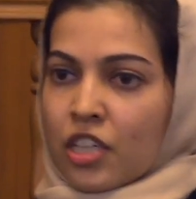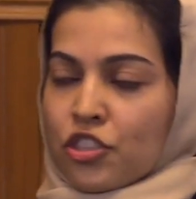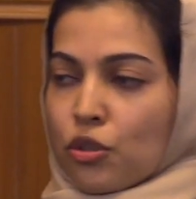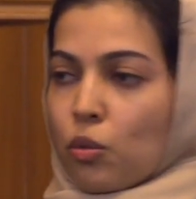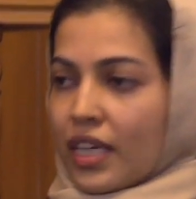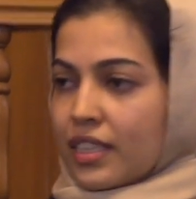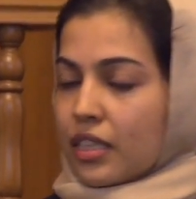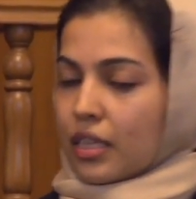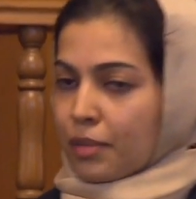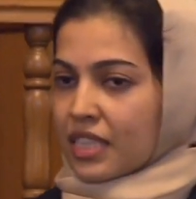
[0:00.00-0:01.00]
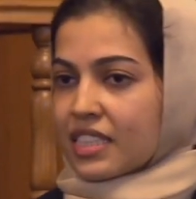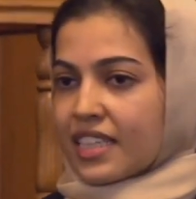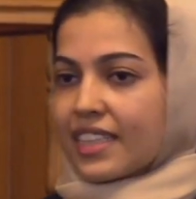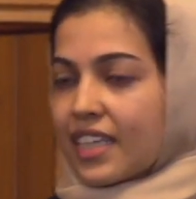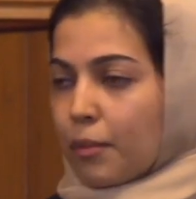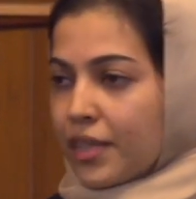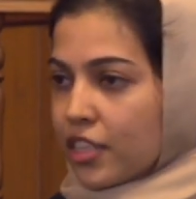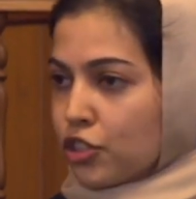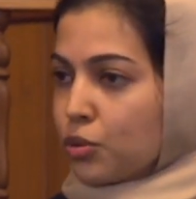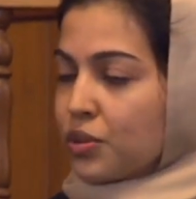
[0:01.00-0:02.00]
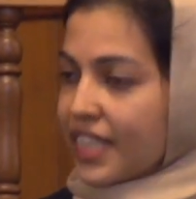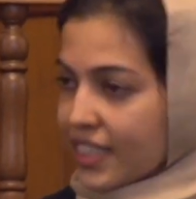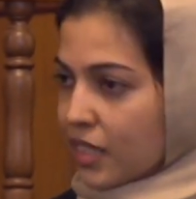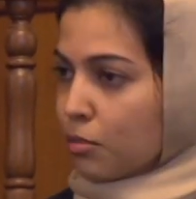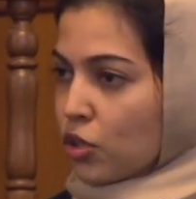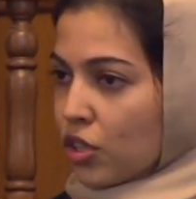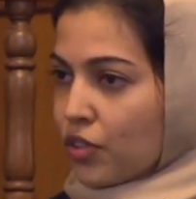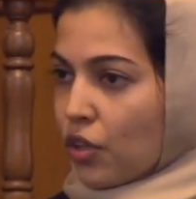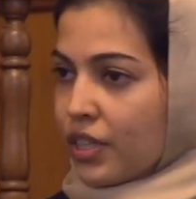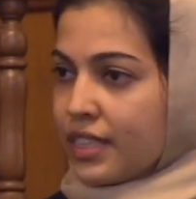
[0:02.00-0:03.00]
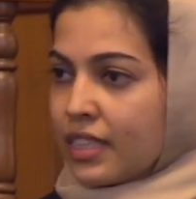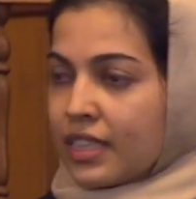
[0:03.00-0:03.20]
So a person can come here to read the book of God.